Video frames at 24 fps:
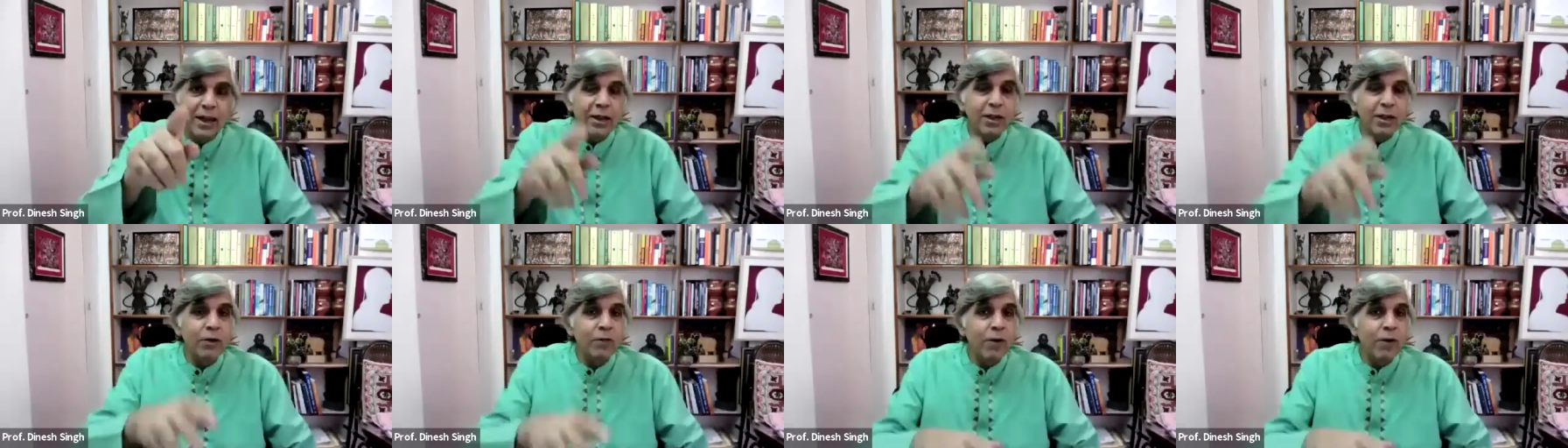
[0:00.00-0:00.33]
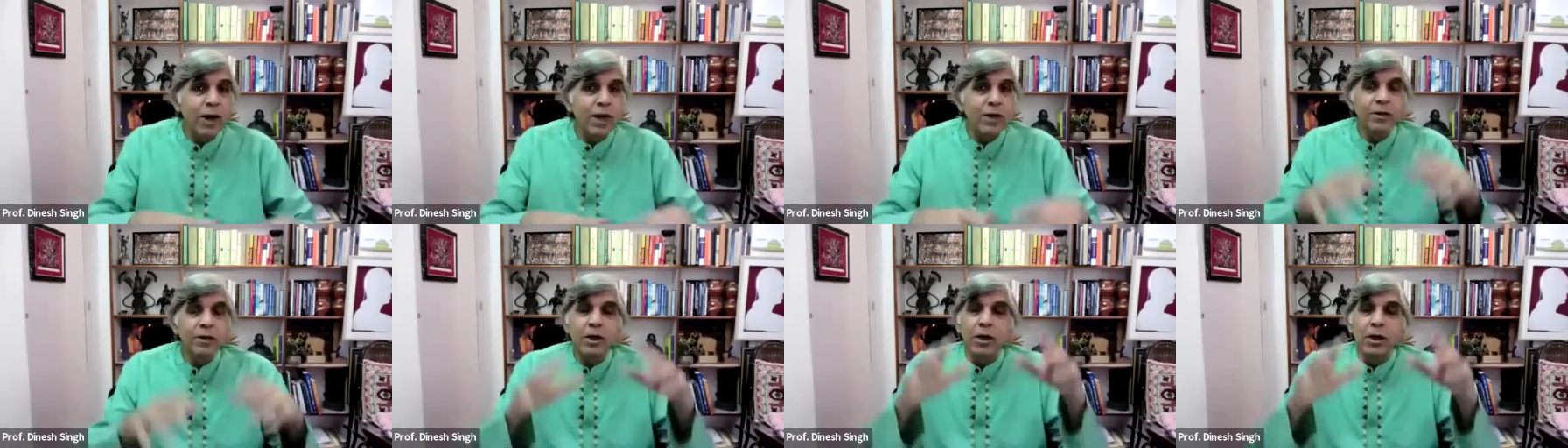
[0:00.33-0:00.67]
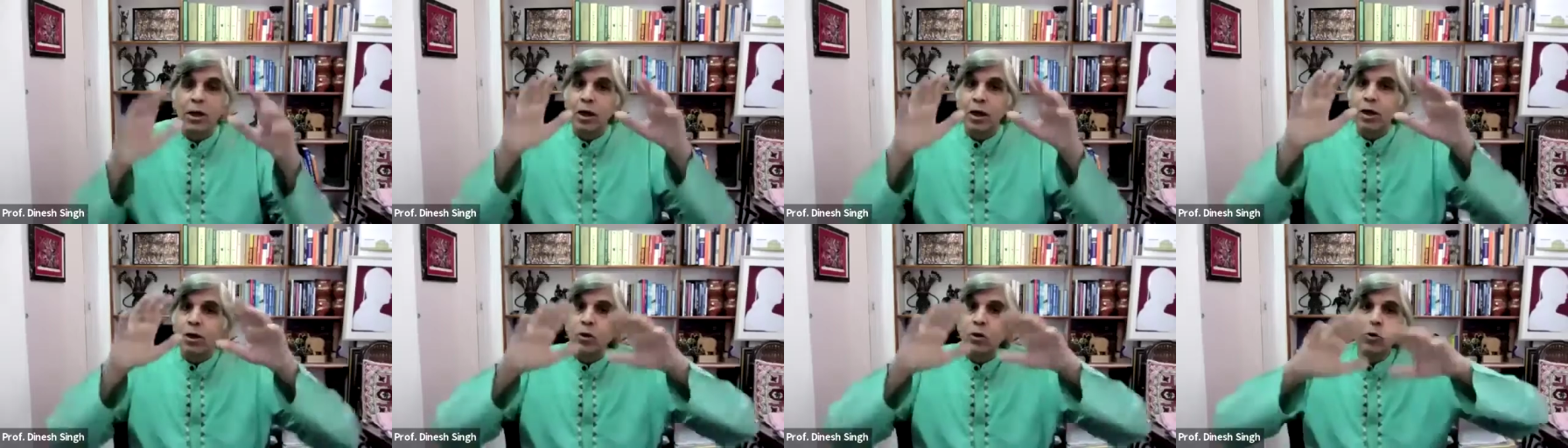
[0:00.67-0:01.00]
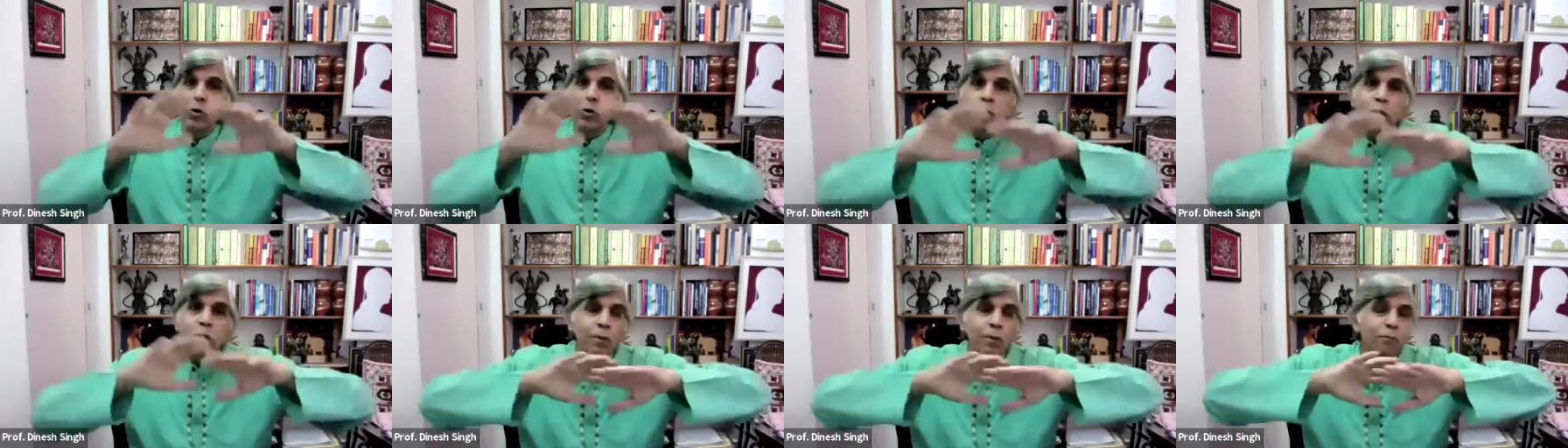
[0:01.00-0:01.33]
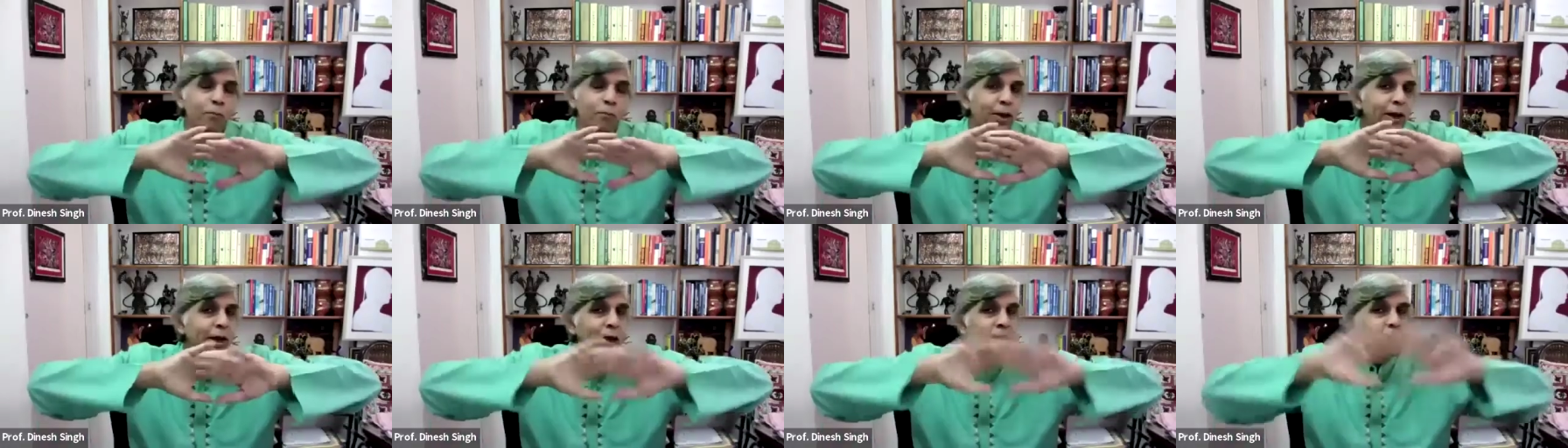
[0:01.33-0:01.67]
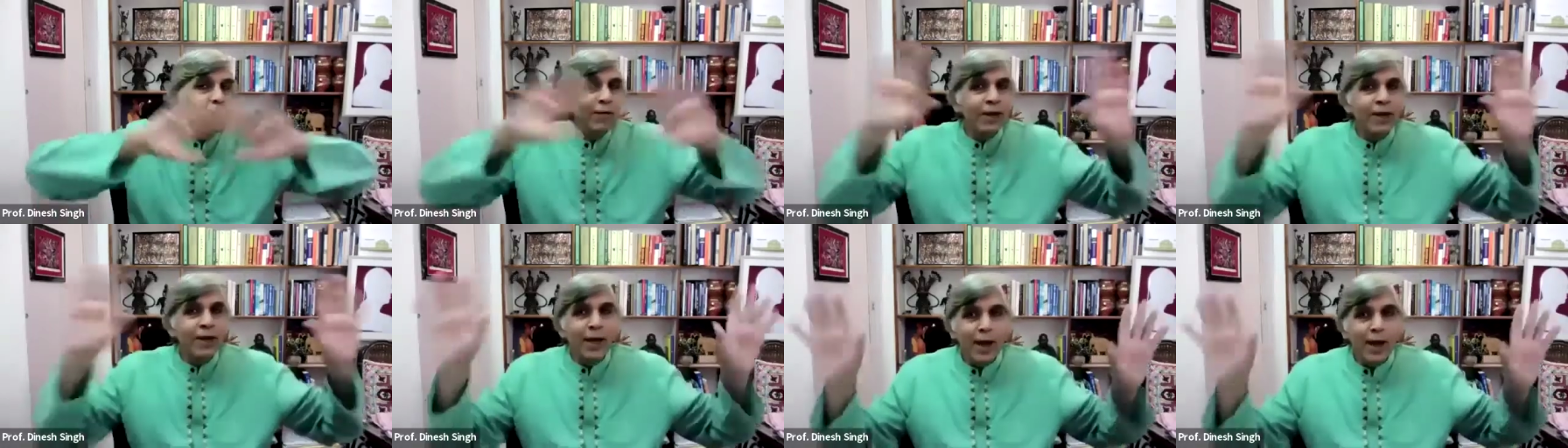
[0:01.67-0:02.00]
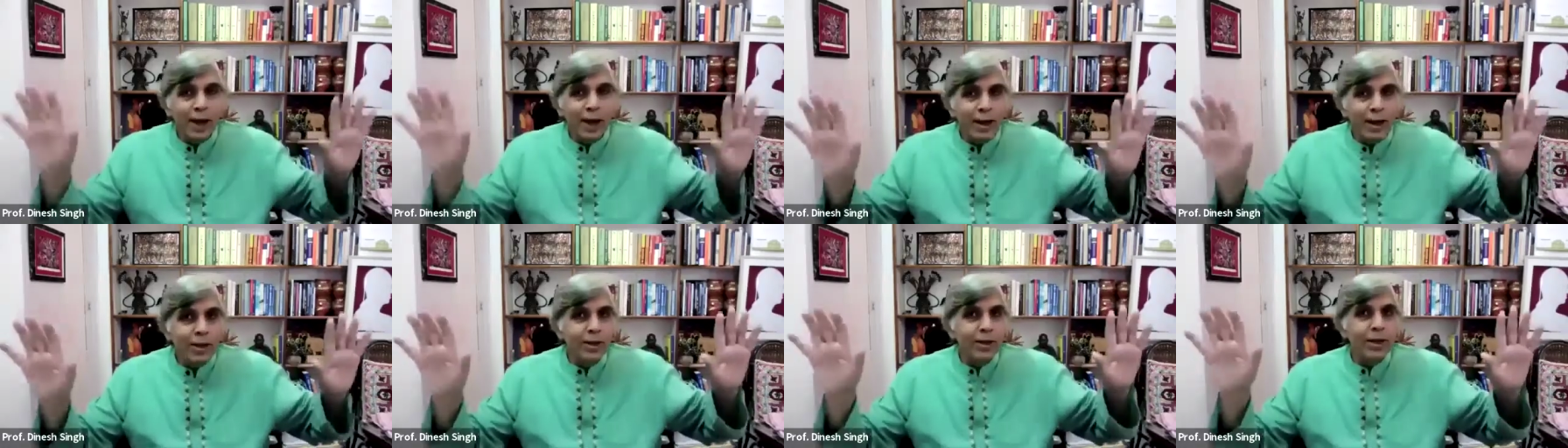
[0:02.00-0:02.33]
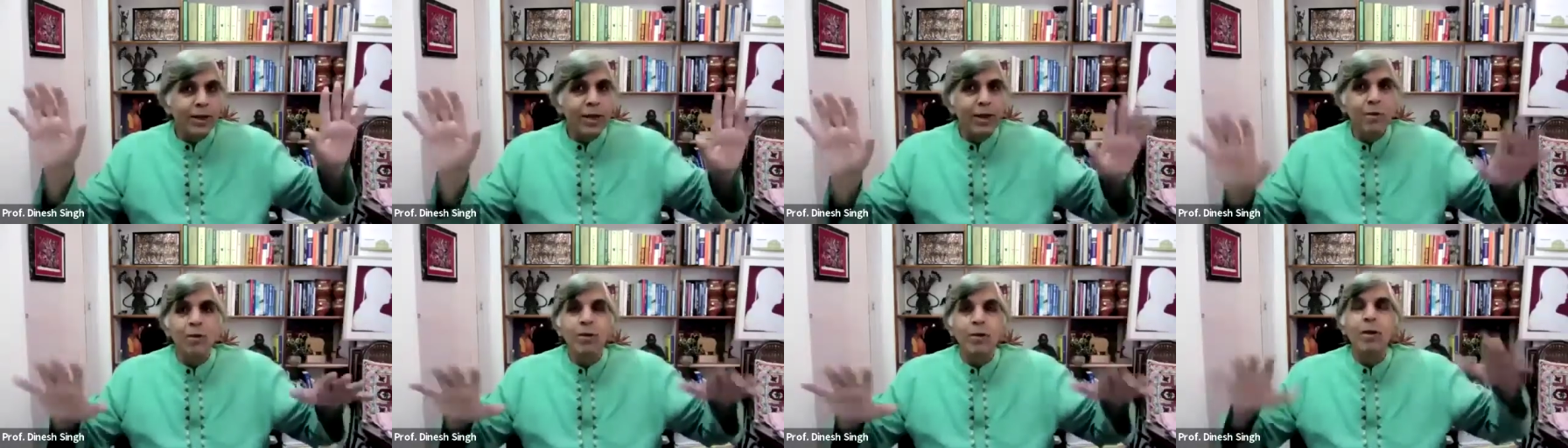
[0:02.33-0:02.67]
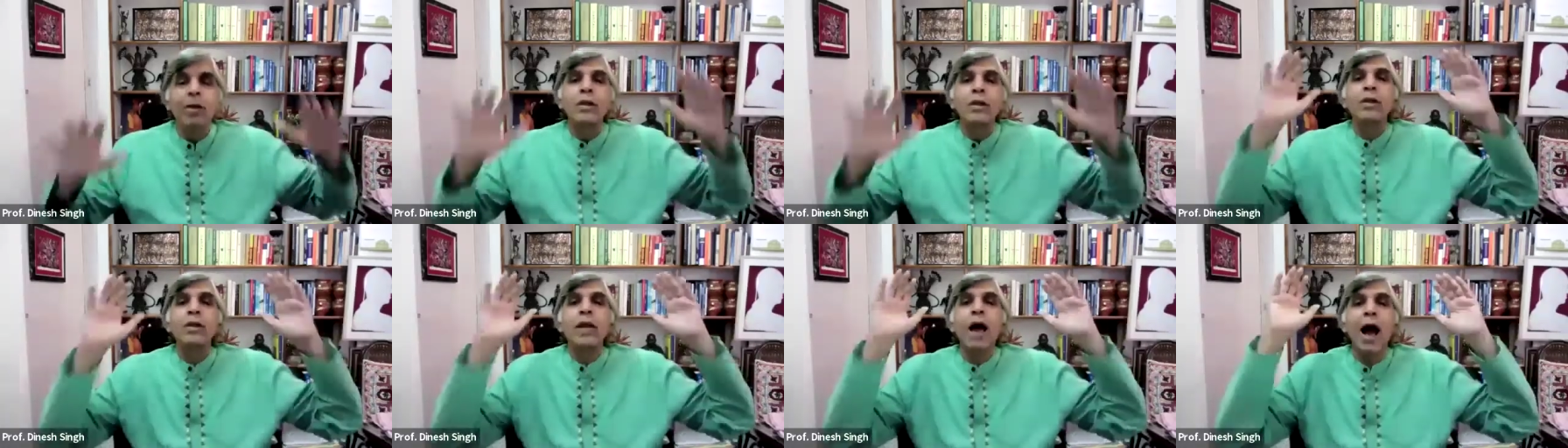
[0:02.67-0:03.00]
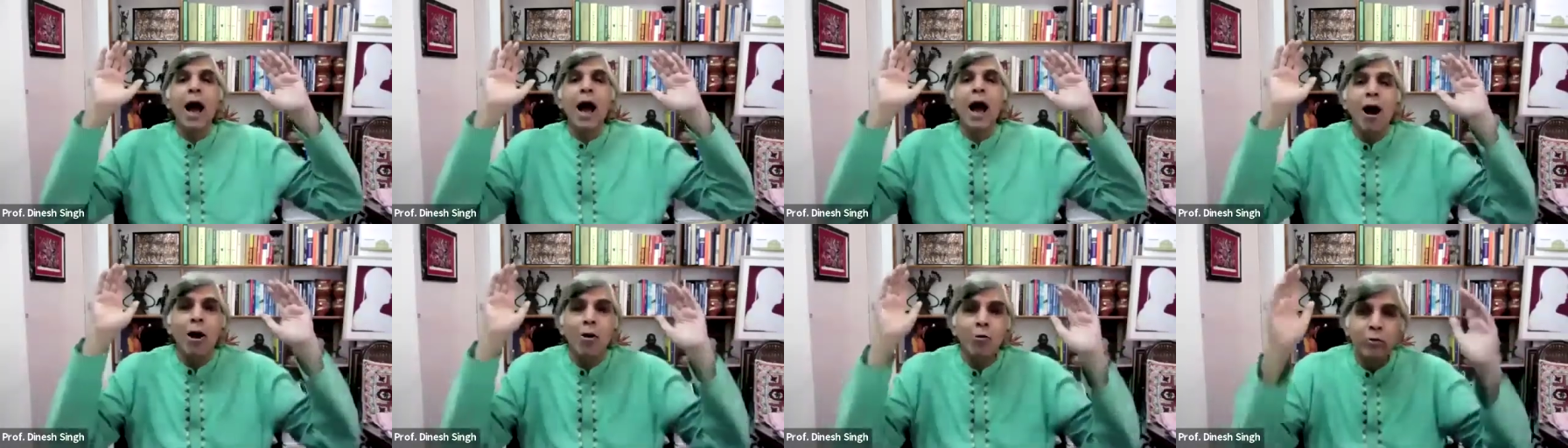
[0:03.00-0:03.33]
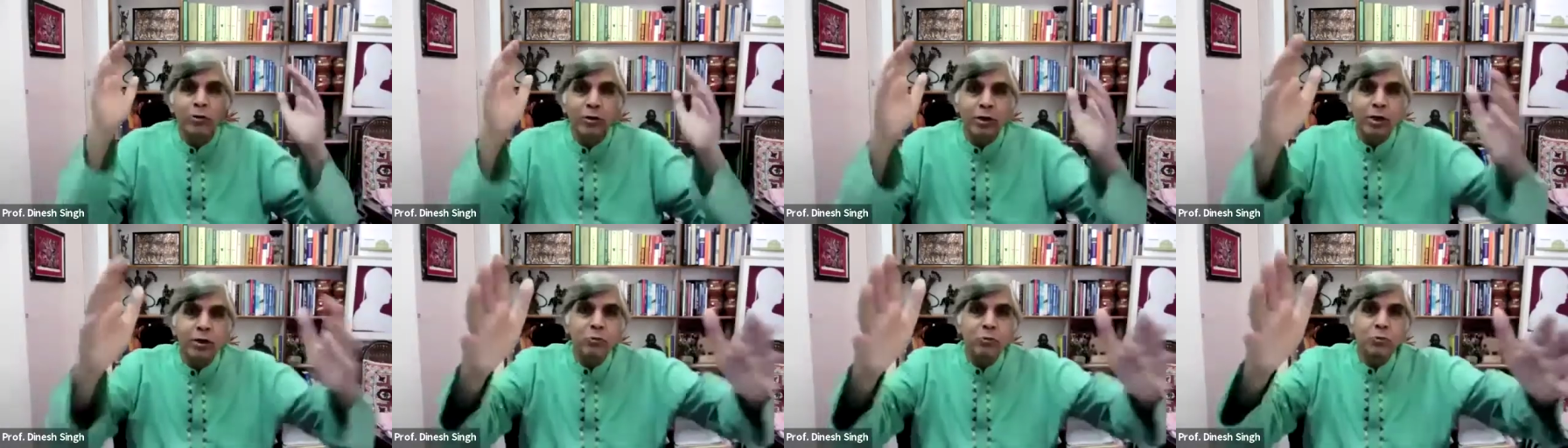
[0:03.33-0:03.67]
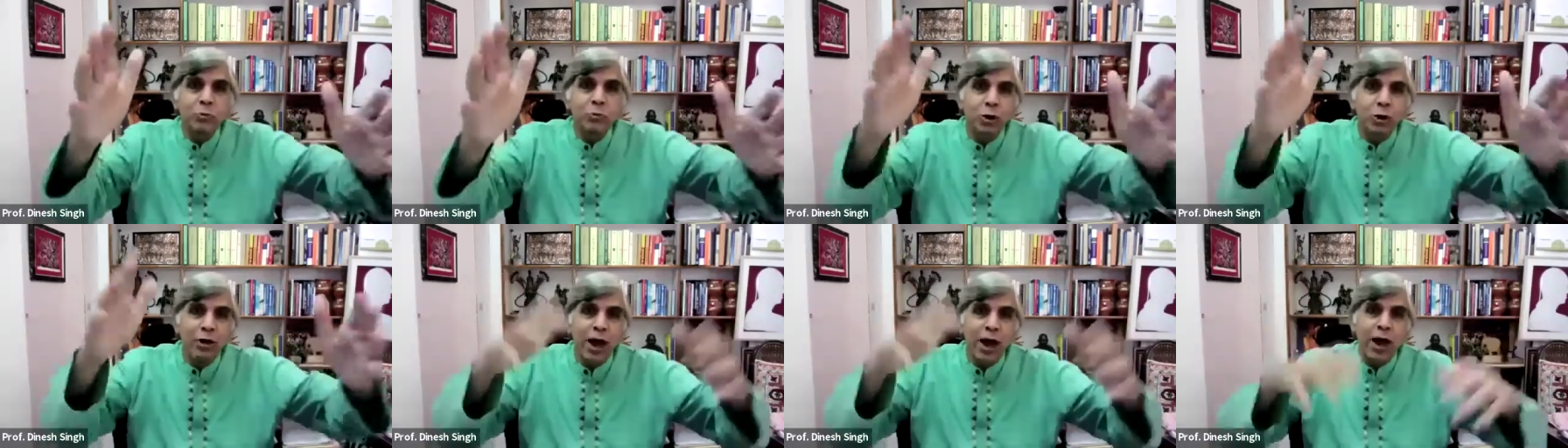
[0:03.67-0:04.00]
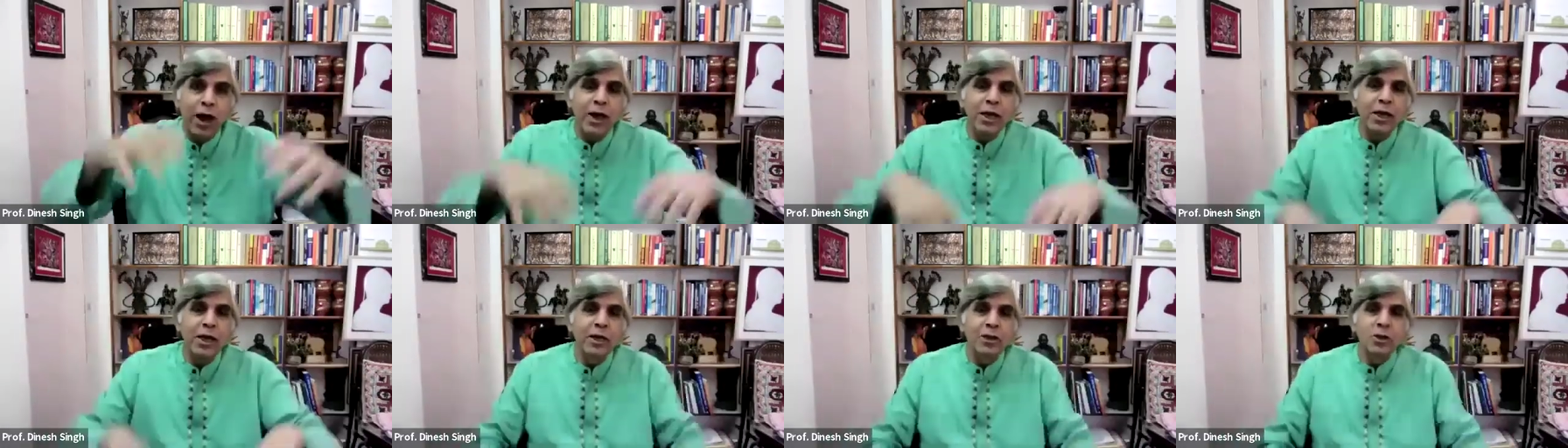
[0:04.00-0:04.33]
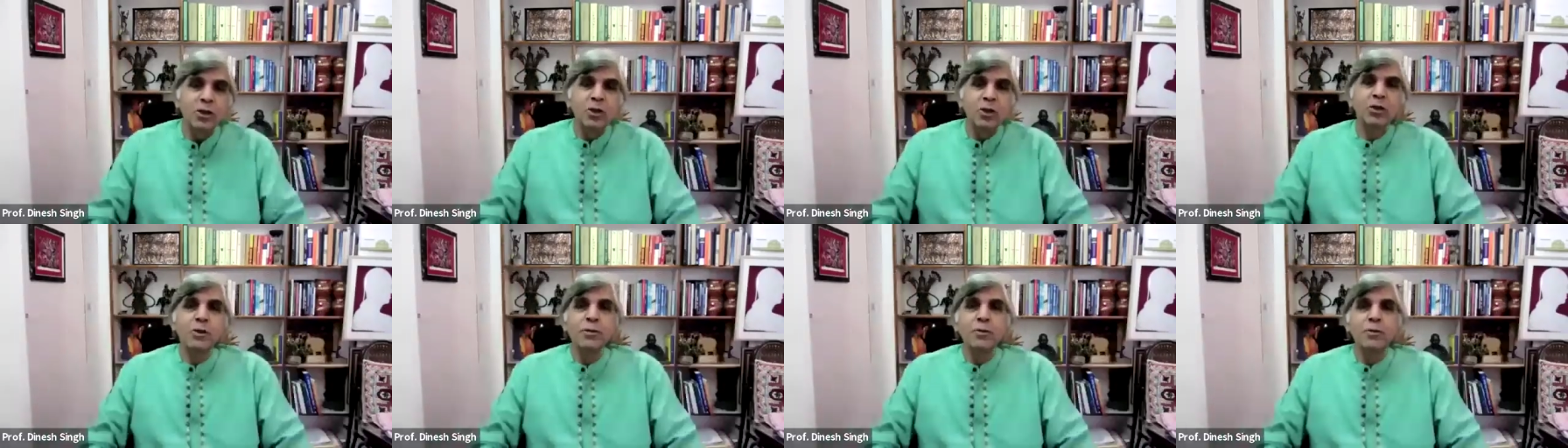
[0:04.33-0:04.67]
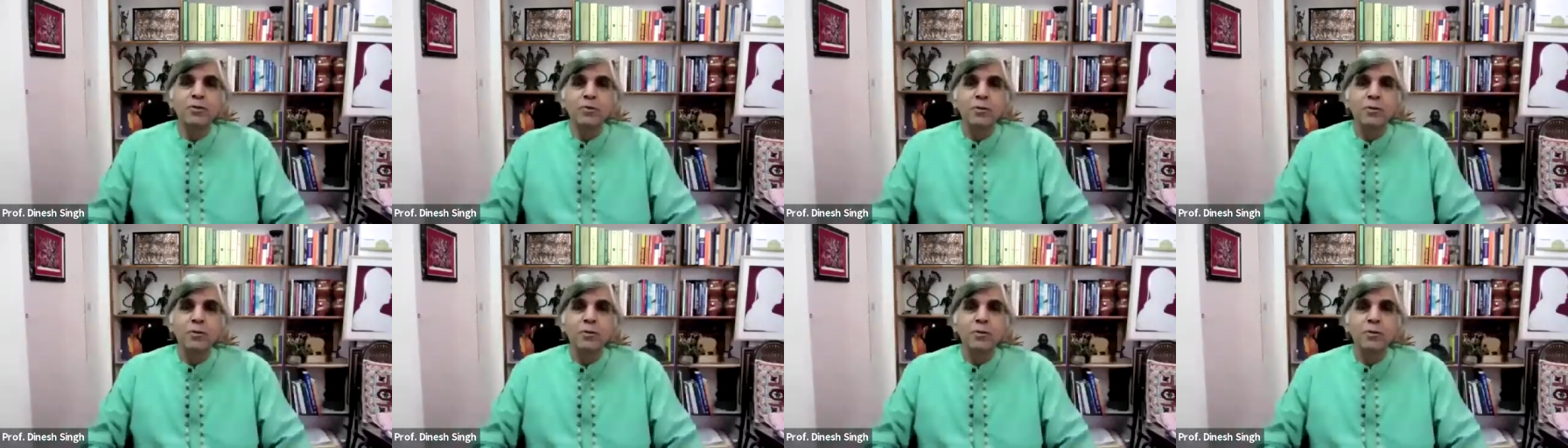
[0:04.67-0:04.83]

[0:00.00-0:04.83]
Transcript: Otherwise, you can believe in anything, thousands would die each year.